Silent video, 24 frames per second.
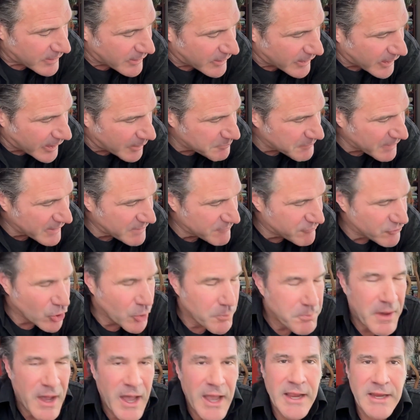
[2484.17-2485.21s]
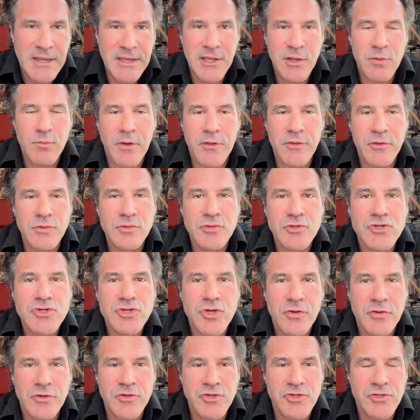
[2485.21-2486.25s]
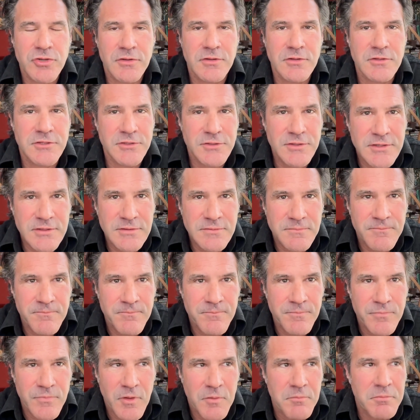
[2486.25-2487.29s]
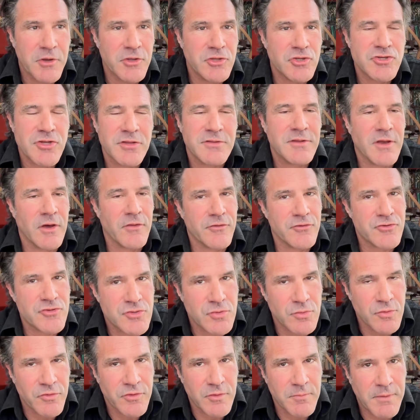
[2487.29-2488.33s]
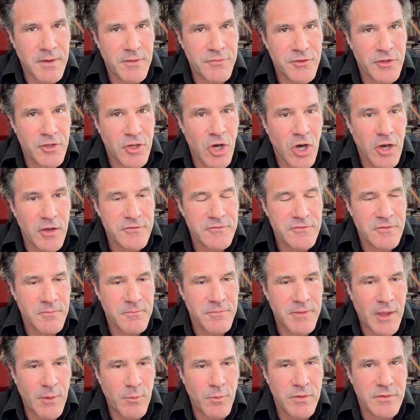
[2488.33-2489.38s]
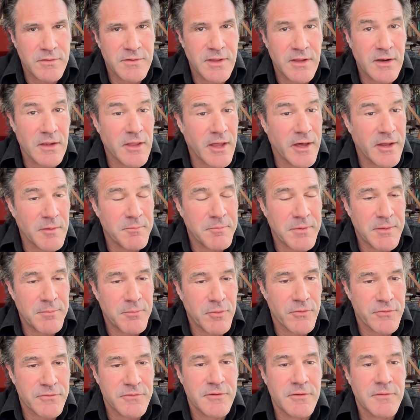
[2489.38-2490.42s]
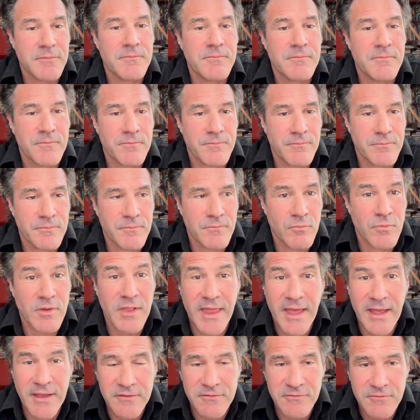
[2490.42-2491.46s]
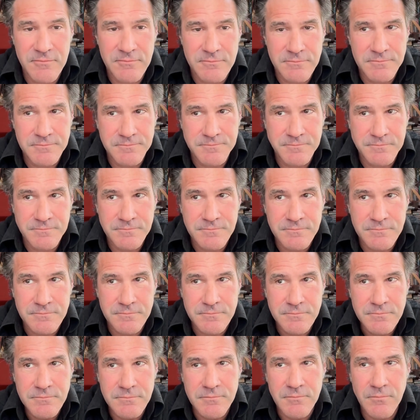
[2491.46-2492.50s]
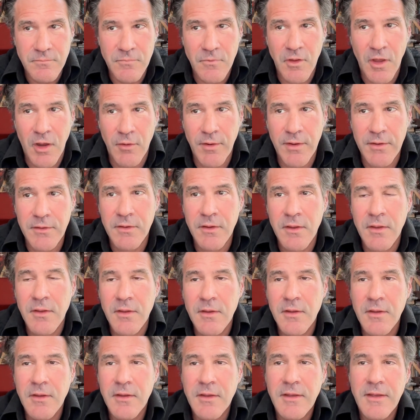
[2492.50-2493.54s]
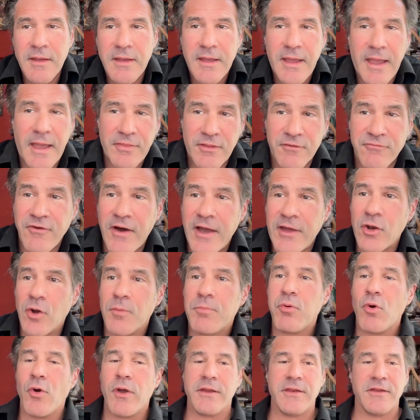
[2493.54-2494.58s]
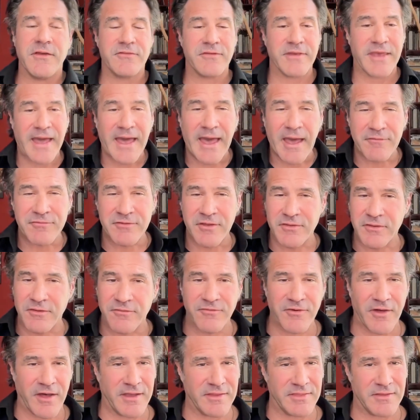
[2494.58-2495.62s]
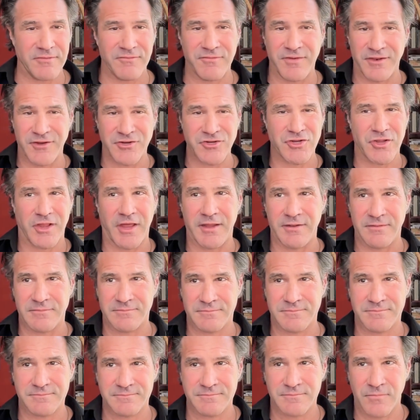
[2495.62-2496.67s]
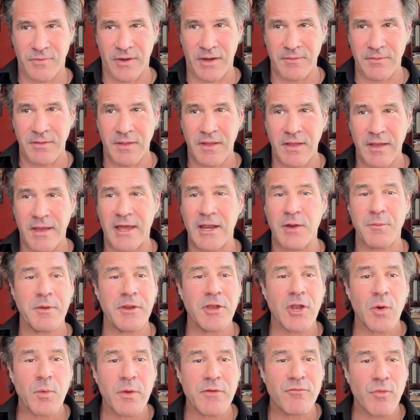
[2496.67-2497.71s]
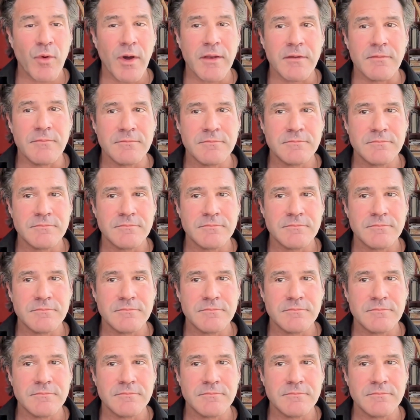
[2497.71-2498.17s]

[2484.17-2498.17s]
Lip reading: I'm not even opining whether you should or shouldn't do it, but you should tell the truth about the cost. That would get a lot of people to relax. All right. And the final point is you have to define the finish line, right? How do we know we've won?